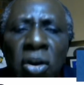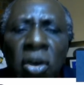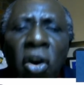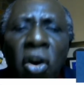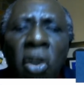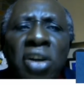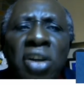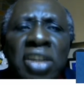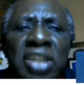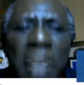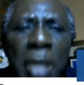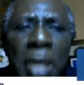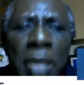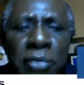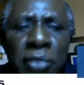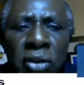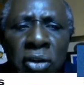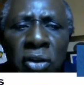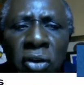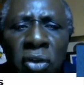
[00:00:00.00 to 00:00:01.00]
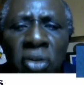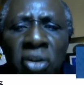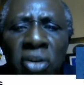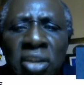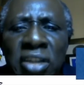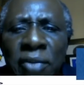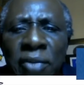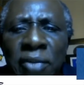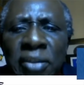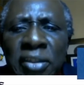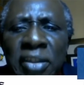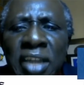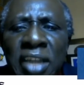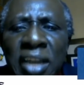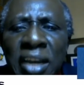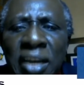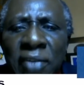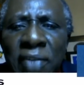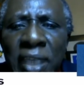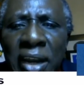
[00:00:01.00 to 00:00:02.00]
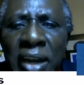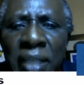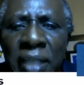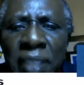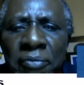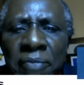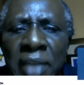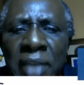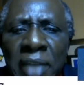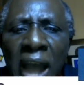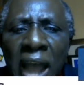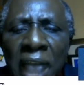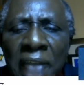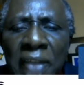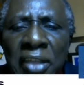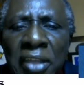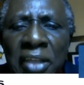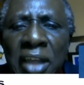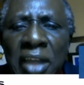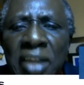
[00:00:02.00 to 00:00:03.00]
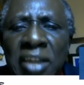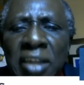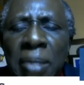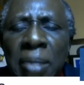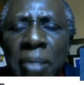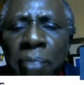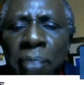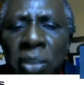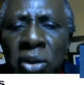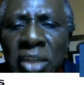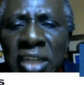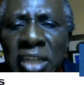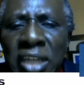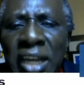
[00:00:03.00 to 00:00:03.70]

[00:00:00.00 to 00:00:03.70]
consumption or service delivery other than supporting